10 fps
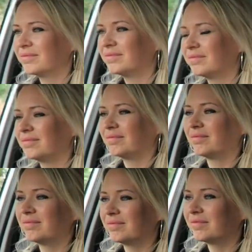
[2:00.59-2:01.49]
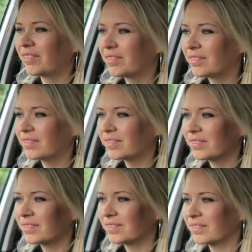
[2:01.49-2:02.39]

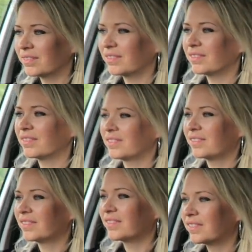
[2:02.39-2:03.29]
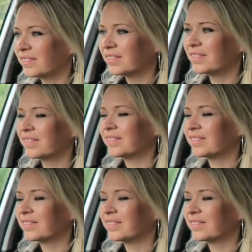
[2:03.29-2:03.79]
[no speech]